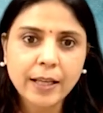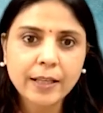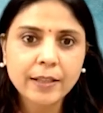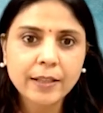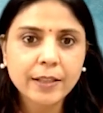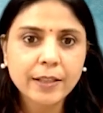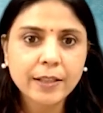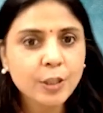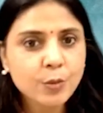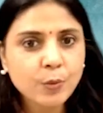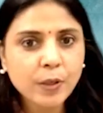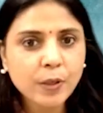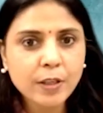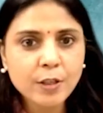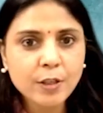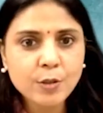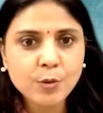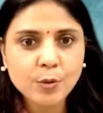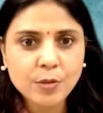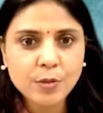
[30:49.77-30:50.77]
and each one
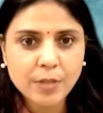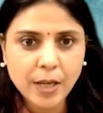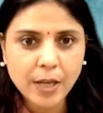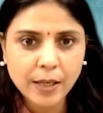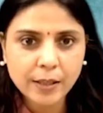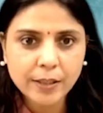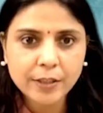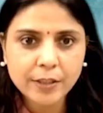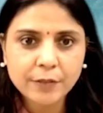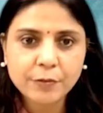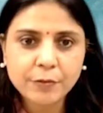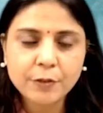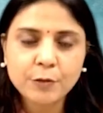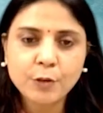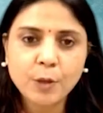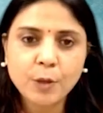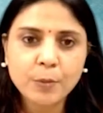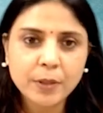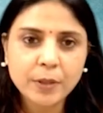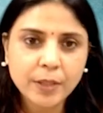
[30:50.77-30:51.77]
is so starkly
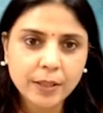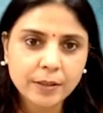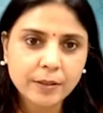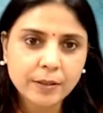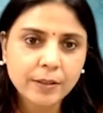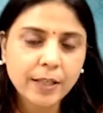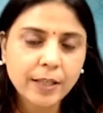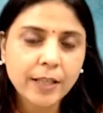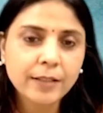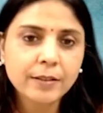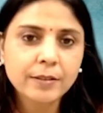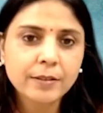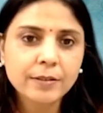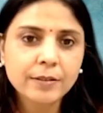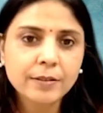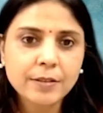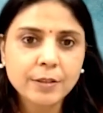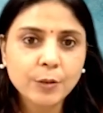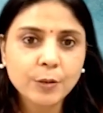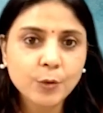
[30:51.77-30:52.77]
different from another, and
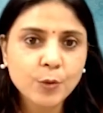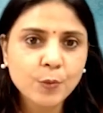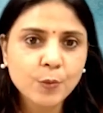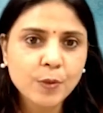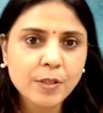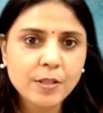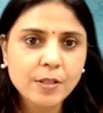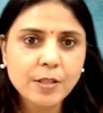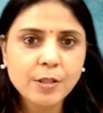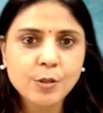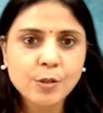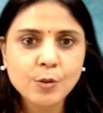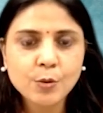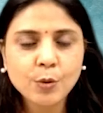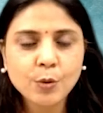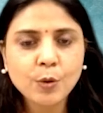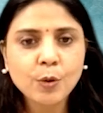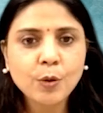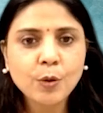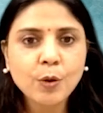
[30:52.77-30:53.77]
this universe is
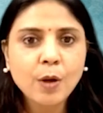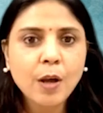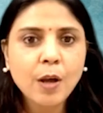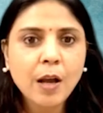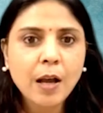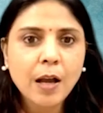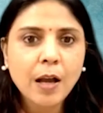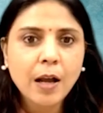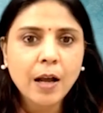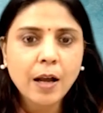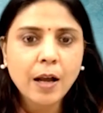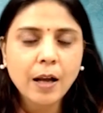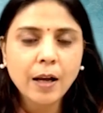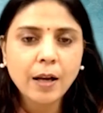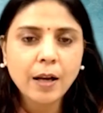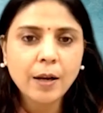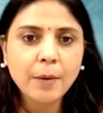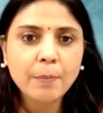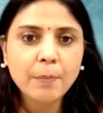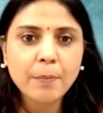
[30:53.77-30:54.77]
so
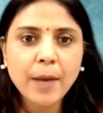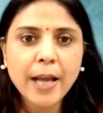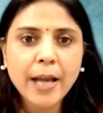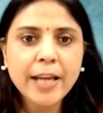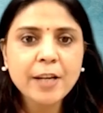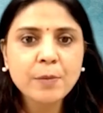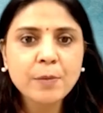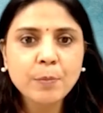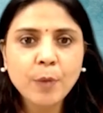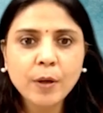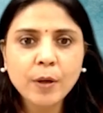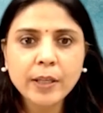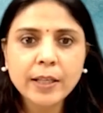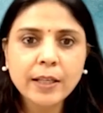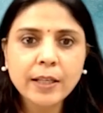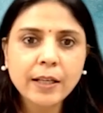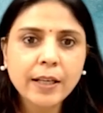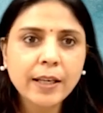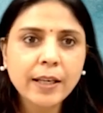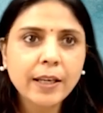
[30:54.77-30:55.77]

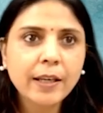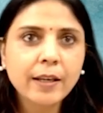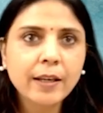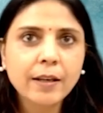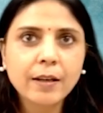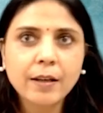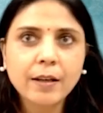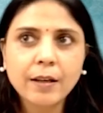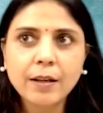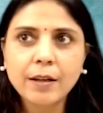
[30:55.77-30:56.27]
mind-bogglingly